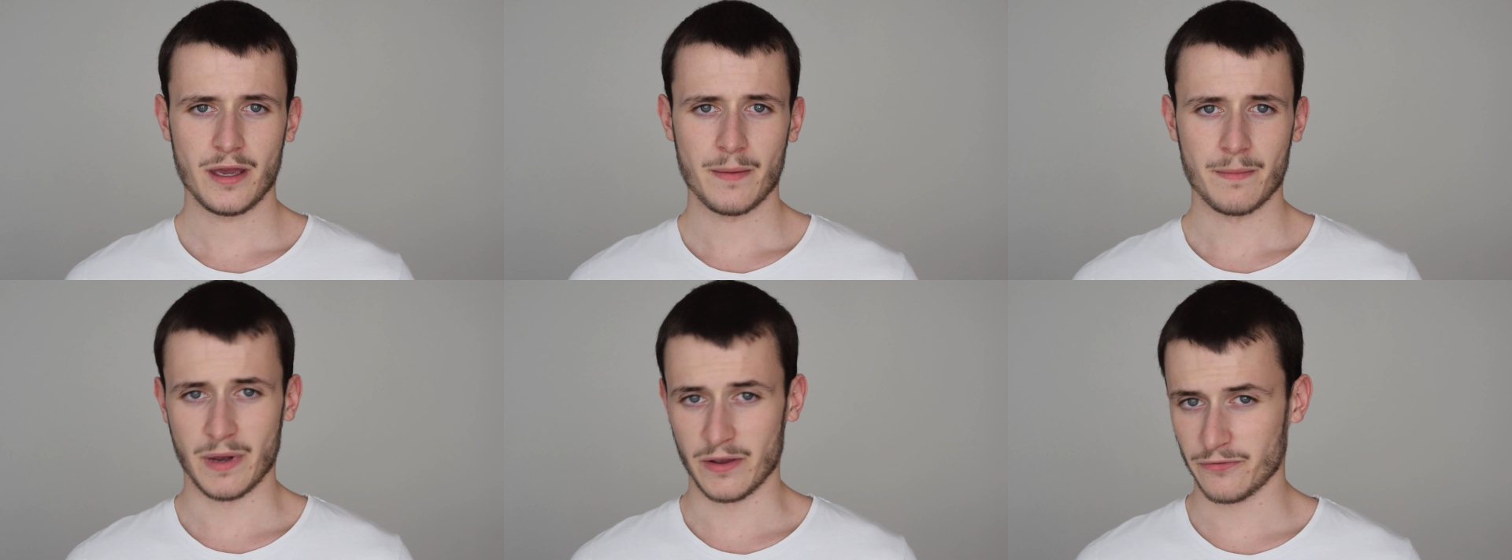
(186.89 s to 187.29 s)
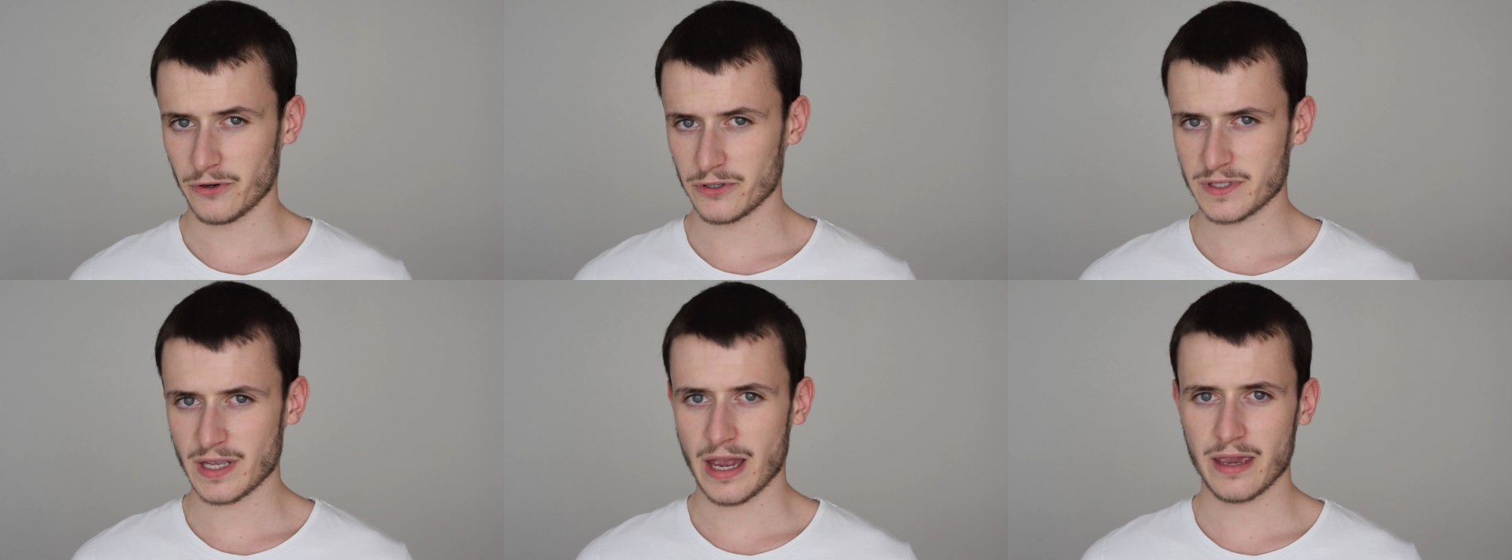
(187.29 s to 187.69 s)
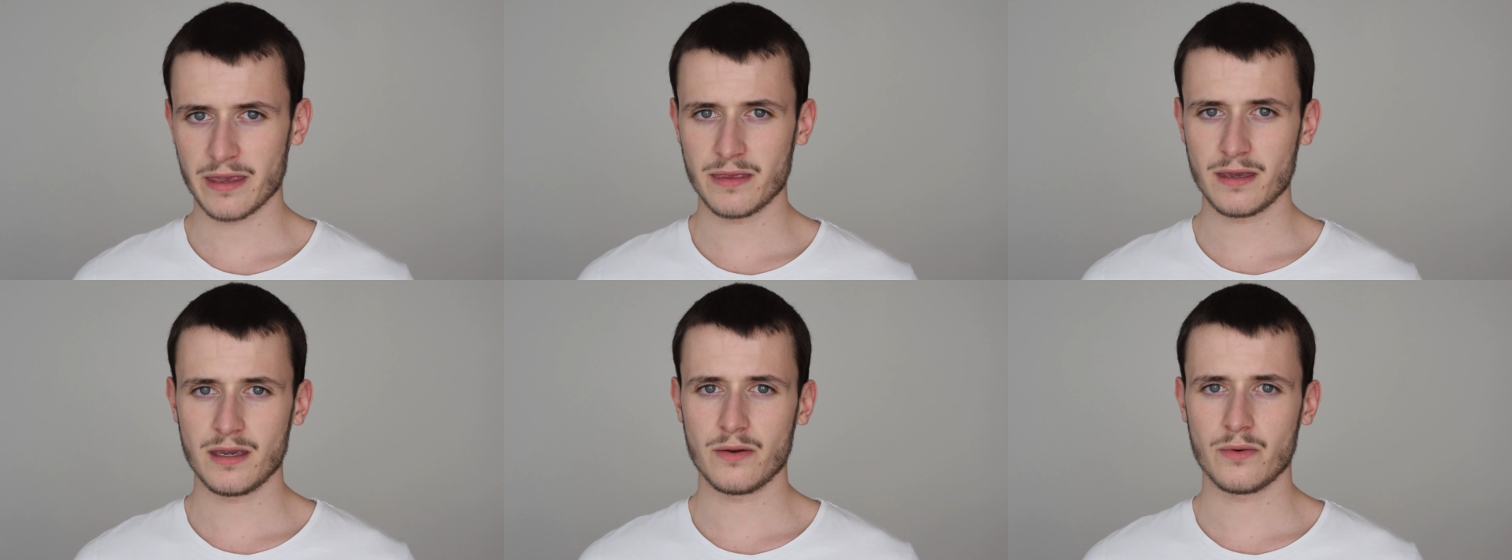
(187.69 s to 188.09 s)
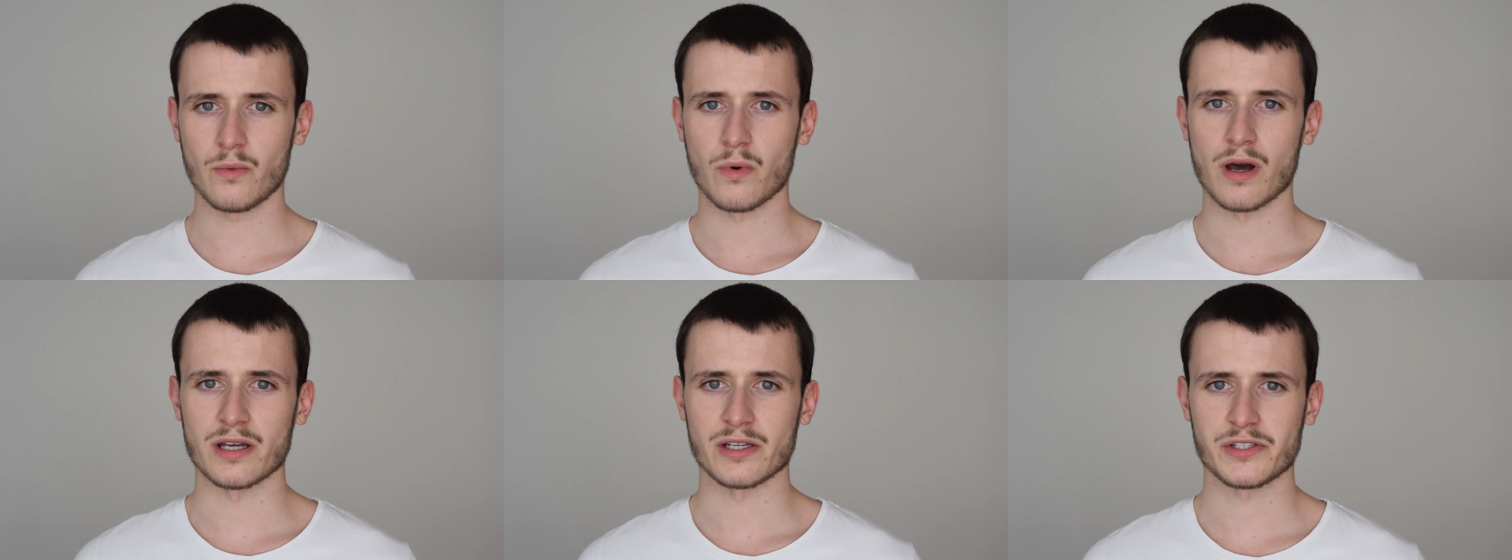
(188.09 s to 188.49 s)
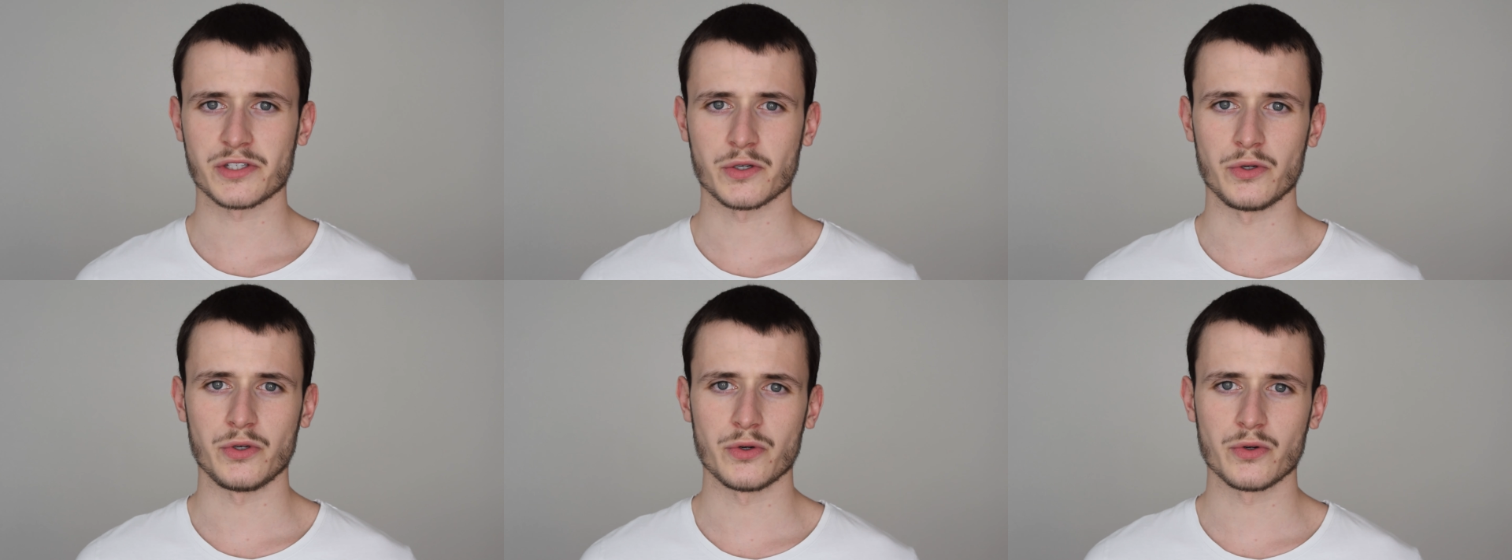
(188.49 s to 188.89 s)
My first idea was
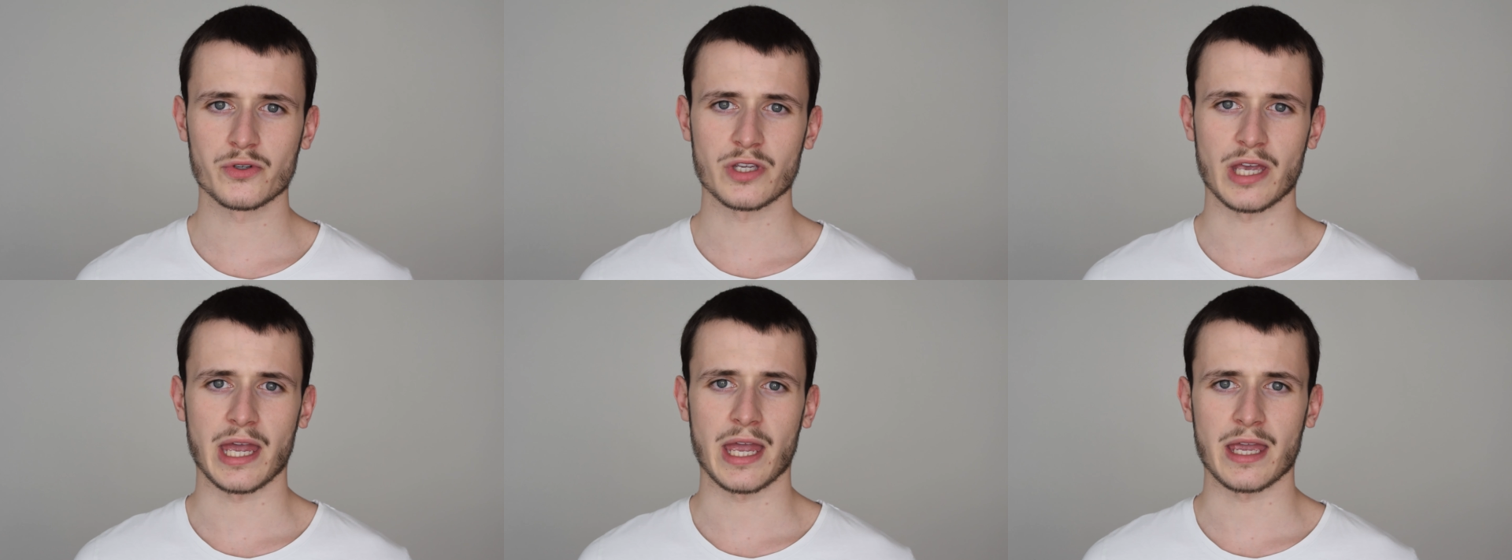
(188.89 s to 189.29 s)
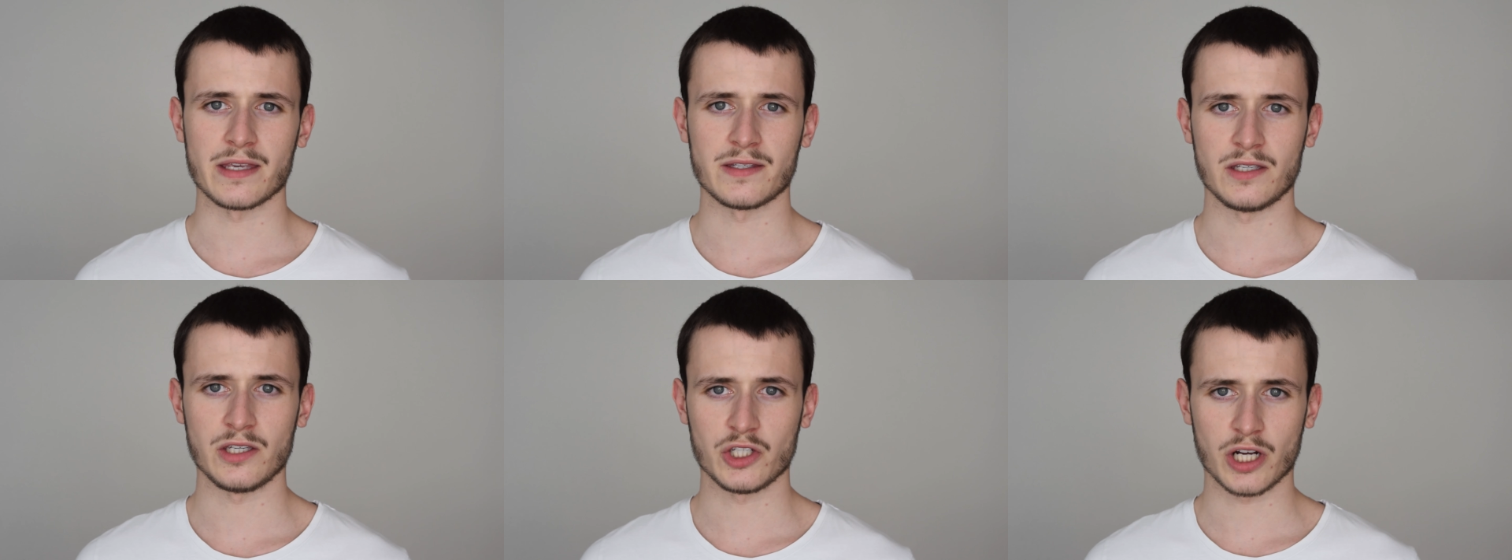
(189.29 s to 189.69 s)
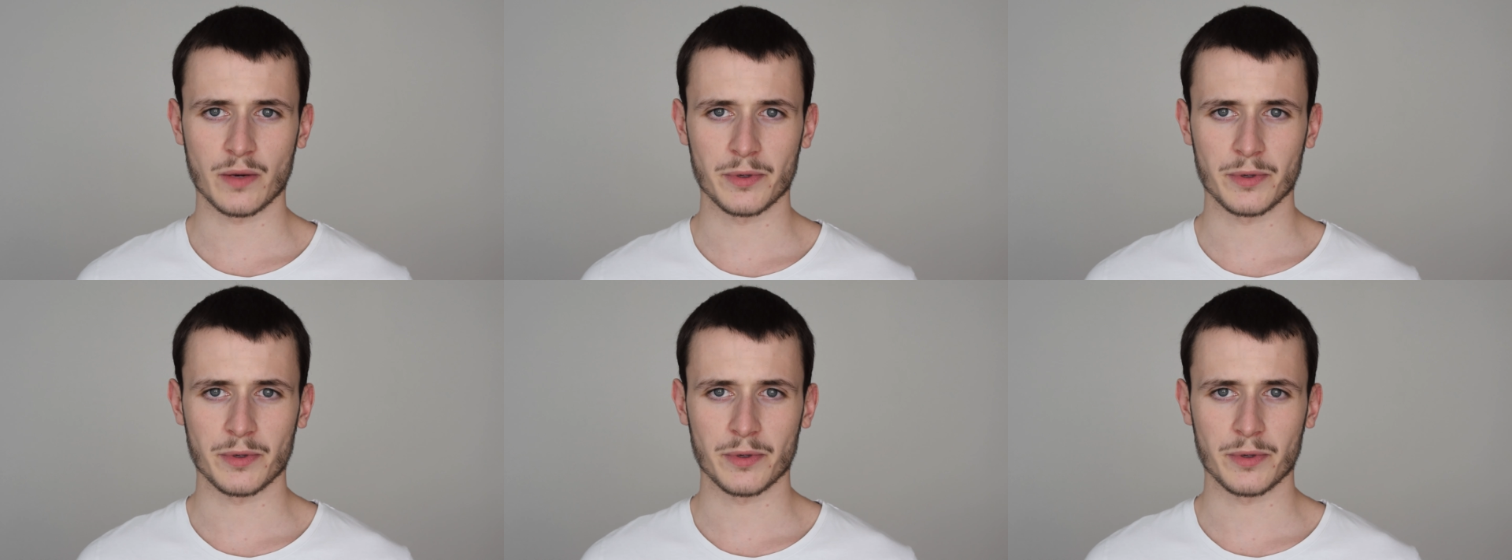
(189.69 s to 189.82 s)
to use a C#